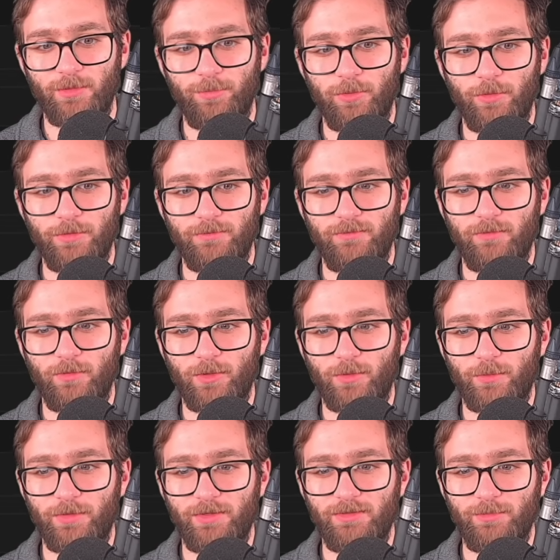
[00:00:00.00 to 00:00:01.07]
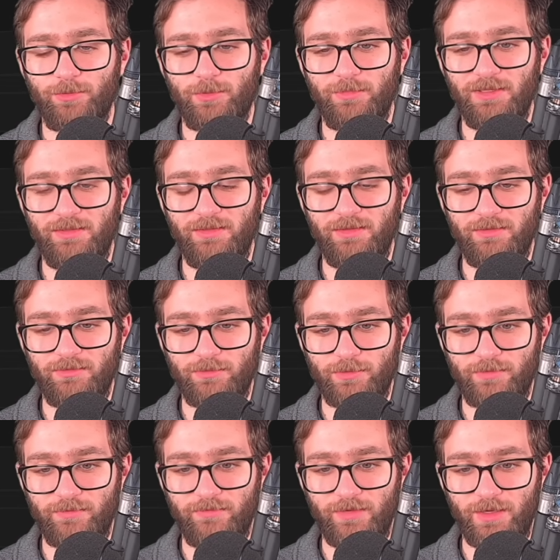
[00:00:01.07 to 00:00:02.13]
to port forward Prometheus
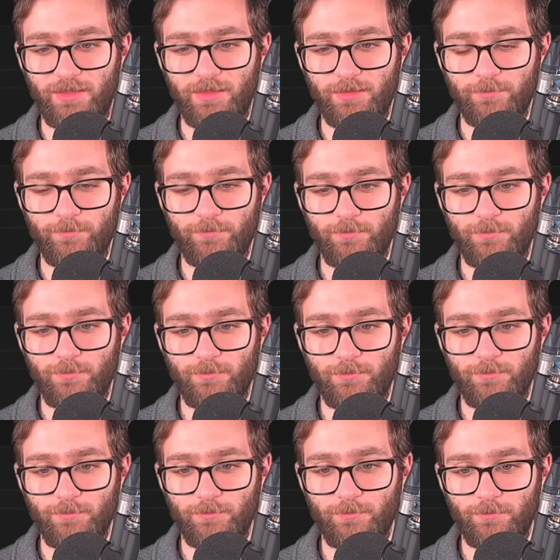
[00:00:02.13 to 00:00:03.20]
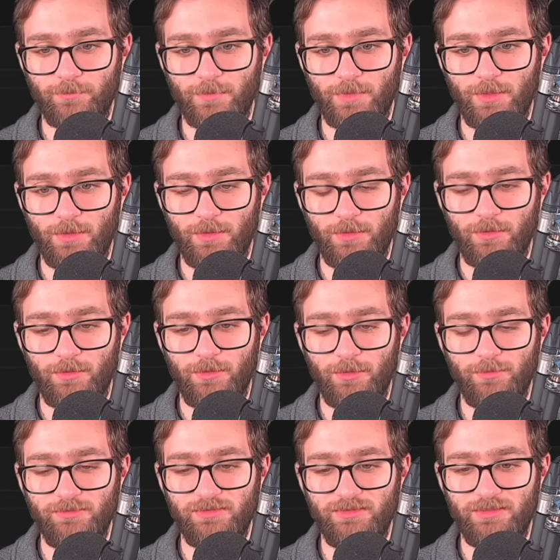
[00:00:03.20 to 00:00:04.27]
Grafana.
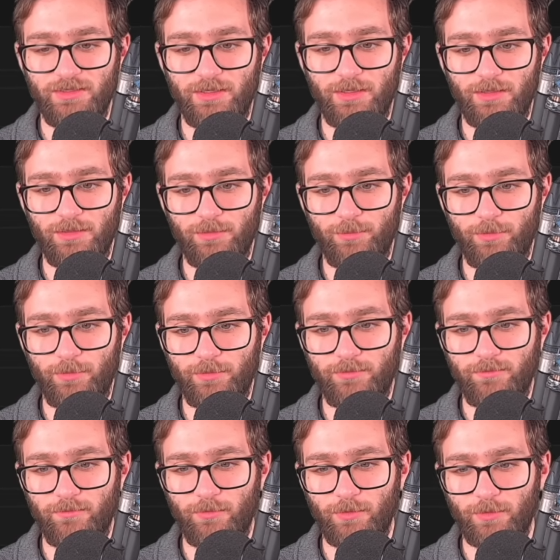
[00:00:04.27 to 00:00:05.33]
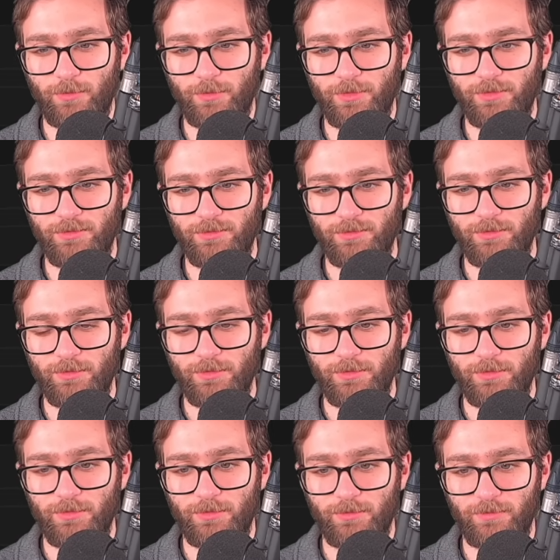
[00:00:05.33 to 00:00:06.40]
kubectl port forward
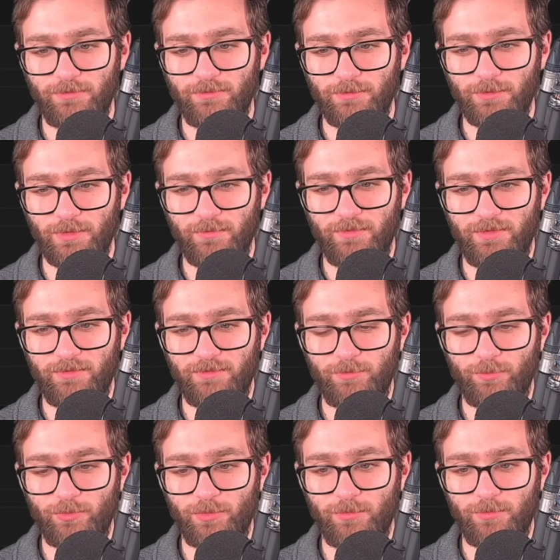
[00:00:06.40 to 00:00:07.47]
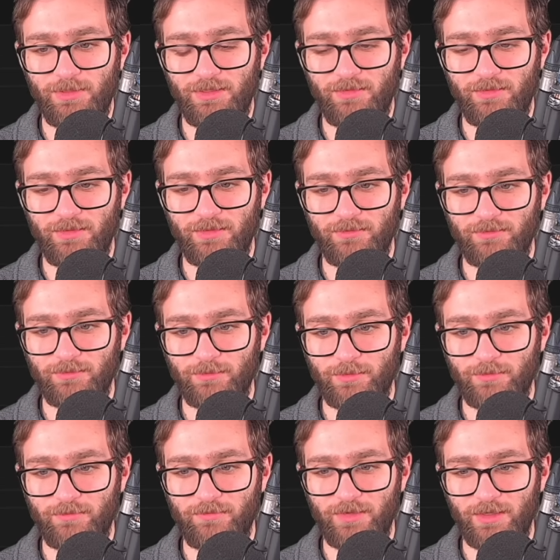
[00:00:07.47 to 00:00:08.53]
the service Prometheus
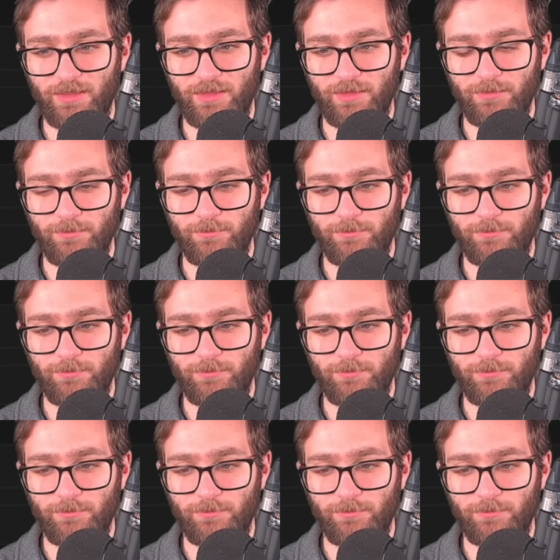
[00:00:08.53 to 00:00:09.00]
Grafana